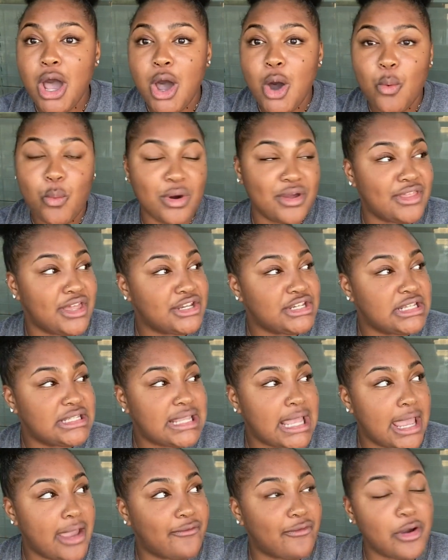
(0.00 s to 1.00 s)
where that just
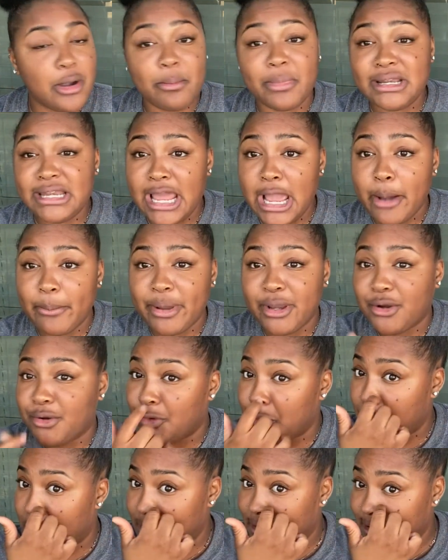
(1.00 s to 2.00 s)
came from, but now I'm
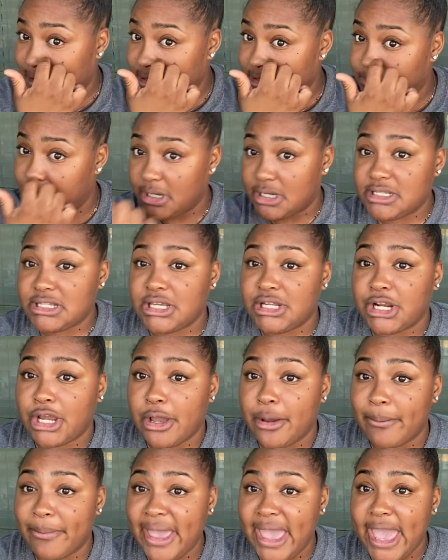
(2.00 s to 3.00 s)
paranoid that this bug is gonna
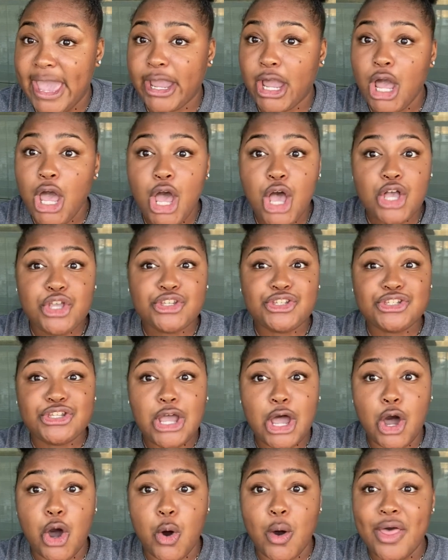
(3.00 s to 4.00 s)
come back.
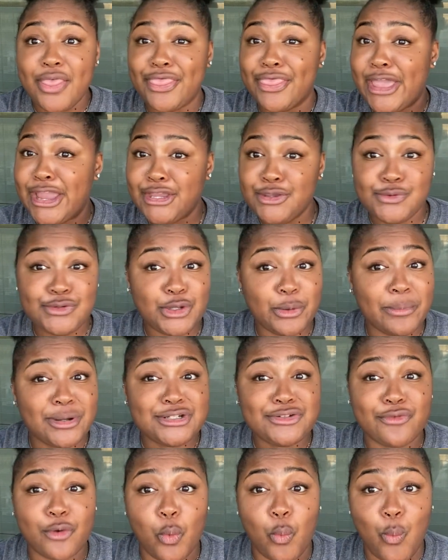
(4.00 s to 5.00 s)
So thank you so much
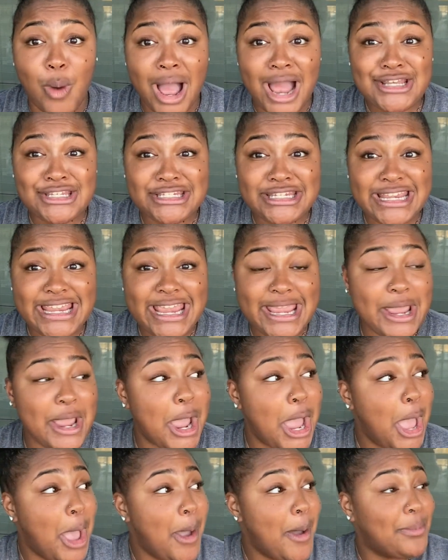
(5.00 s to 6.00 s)
for watching.
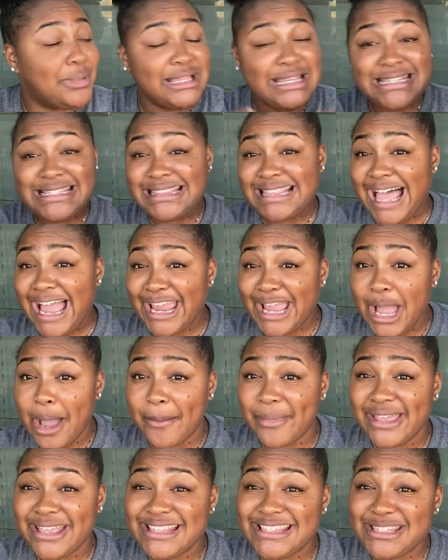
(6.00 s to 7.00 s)
Please like,
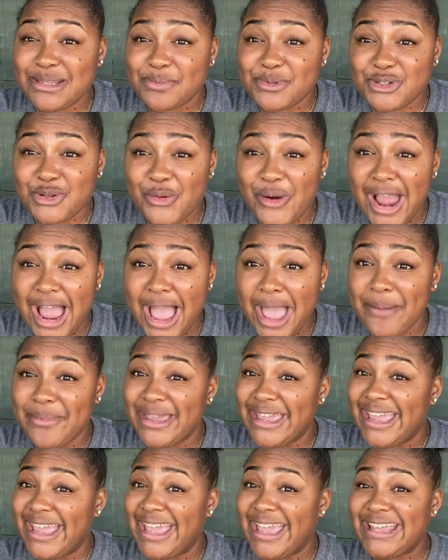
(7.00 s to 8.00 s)
comment, and subscribe.
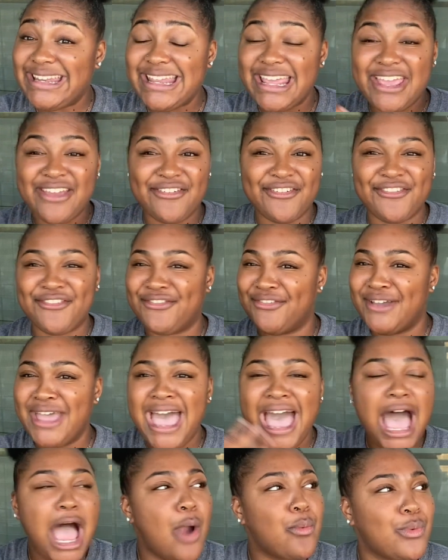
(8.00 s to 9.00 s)
And if
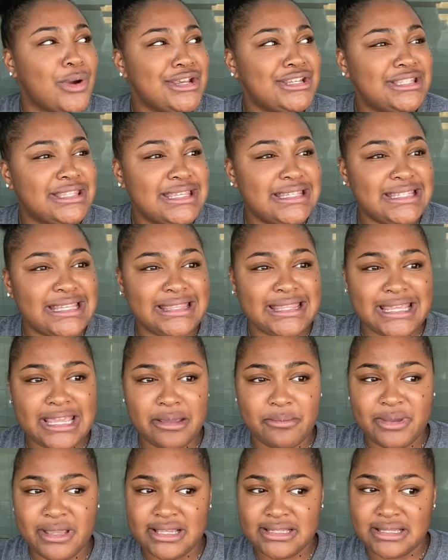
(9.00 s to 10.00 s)
I rushed this at the end
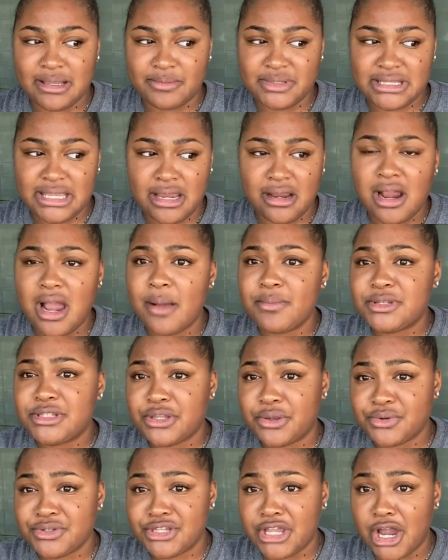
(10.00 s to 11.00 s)
because I'm scared, I'm so
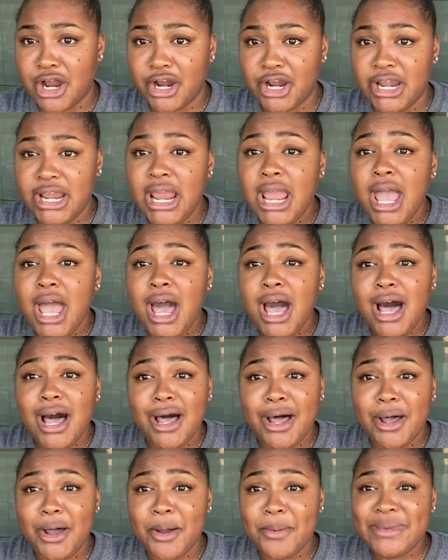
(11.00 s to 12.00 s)
sorry.
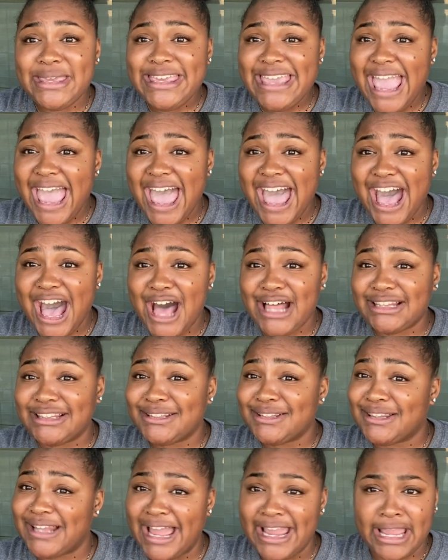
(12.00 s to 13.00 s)
Yeah,
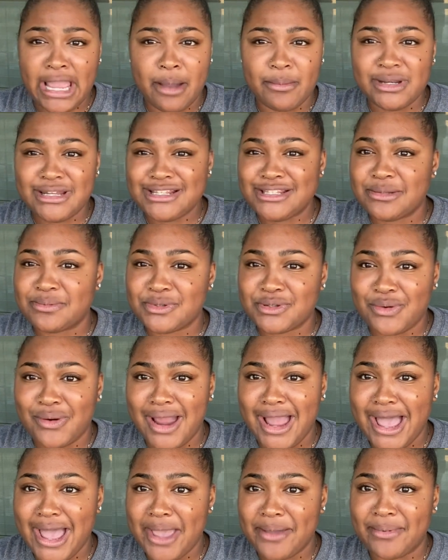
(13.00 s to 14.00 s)
like, comment, and
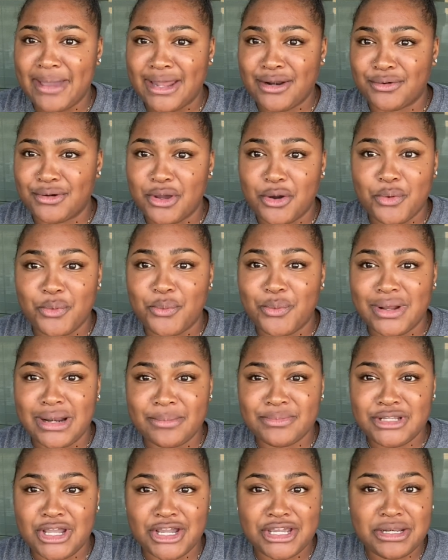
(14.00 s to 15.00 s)
subscribe. I don't know what I'm
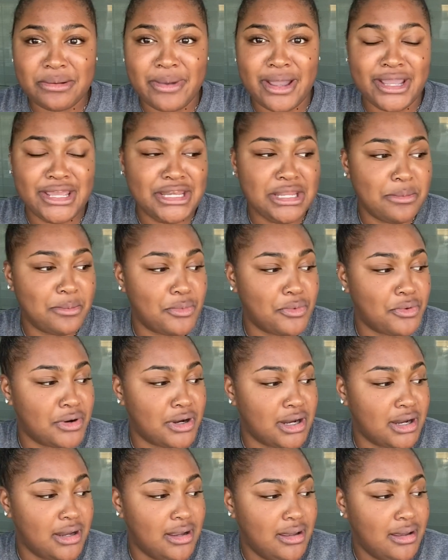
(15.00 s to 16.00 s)
talking about
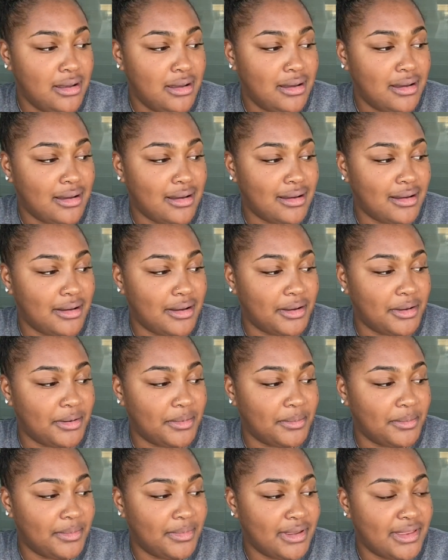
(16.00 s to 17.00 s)
anymore.
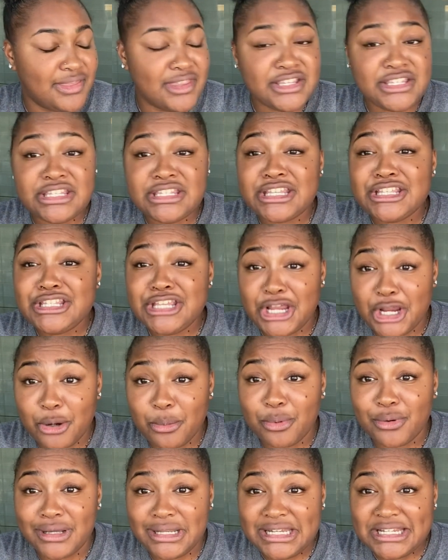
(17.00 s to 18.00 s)
This is a
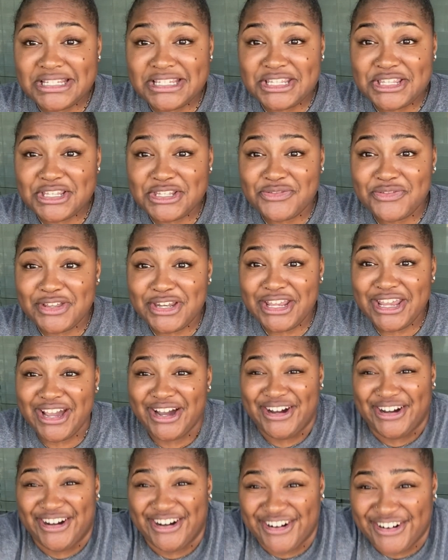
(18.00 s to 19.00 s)
terrible ending to this video.
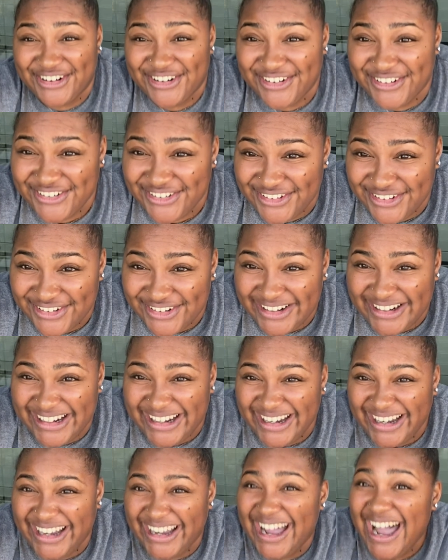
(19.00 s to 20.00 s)

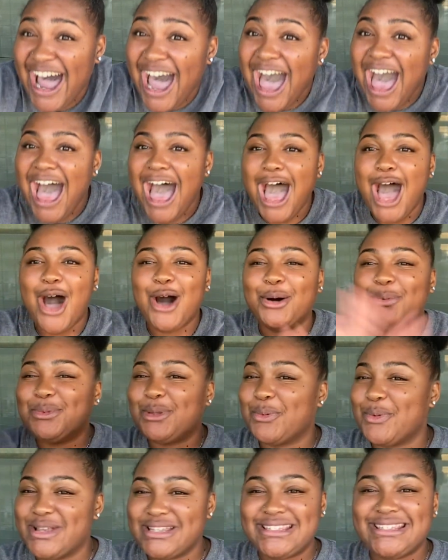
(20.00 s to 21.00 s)
I hope the
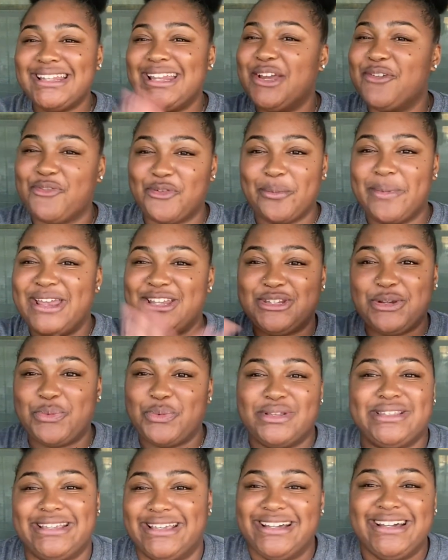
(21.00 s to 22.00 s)
rest of the information
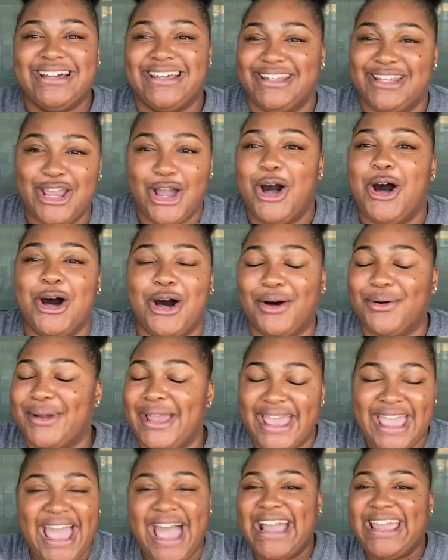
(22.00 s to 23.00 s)
was good, y'all.
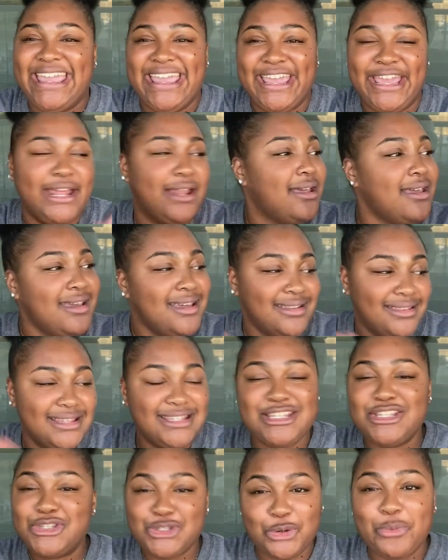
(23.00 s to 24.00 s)
Okay, I can't, this
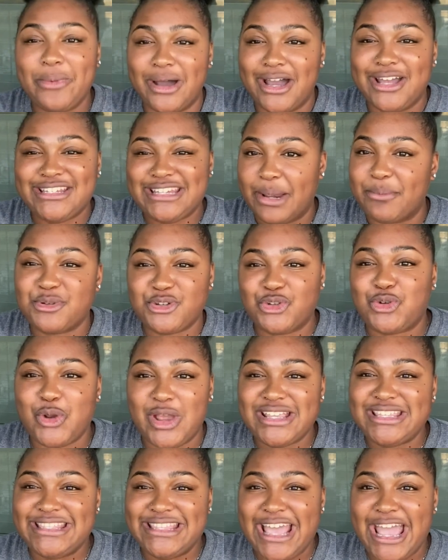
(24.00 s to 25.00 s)
is too much. I'm
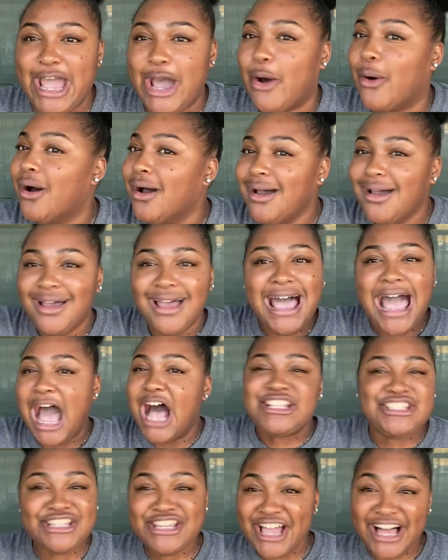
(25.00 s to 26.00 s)
stressed now. I'll
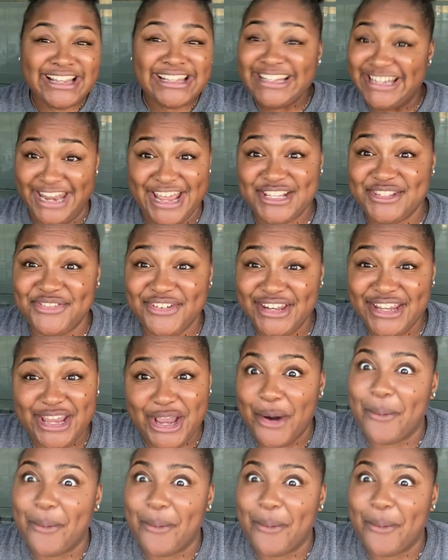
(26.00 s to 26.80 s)
see y'all in the next video.